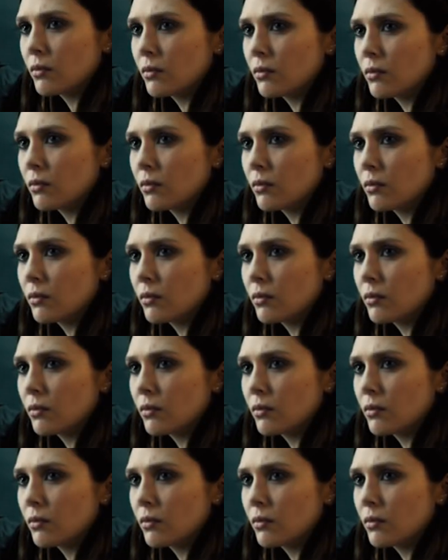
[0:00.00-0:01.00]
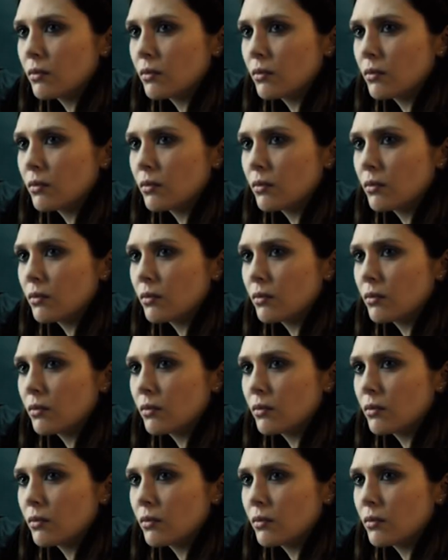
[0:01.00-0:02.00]

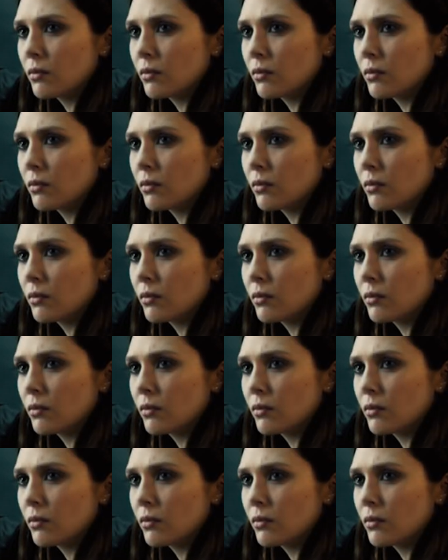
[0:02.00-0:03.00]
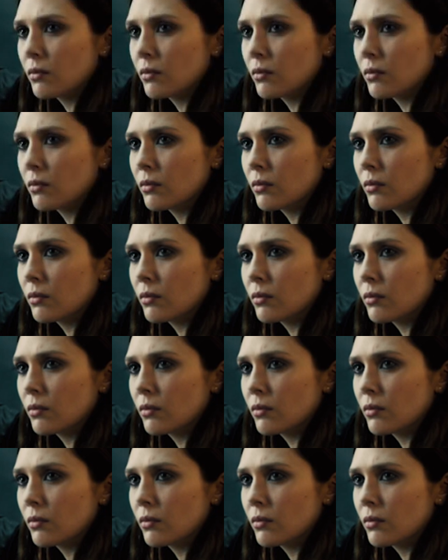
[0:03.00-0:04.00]

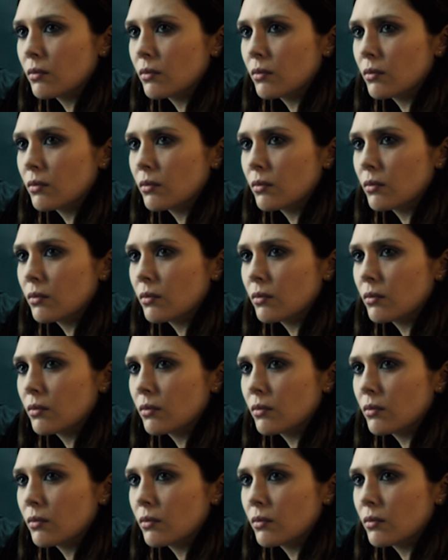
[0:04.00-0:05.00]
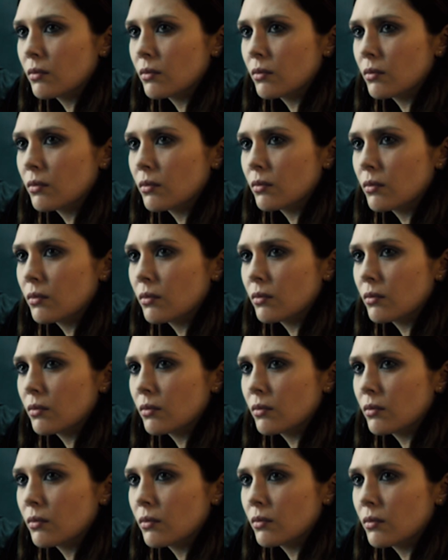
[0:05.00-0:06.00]

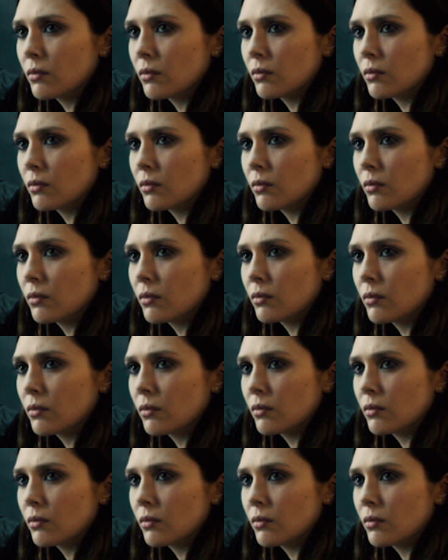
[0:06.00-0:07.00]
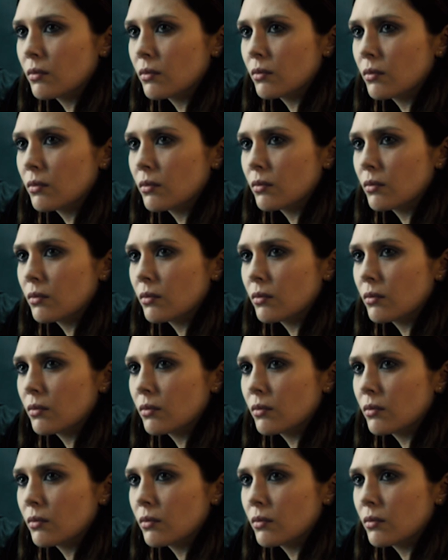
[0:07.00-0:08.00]
No words are spoken by the person on screen.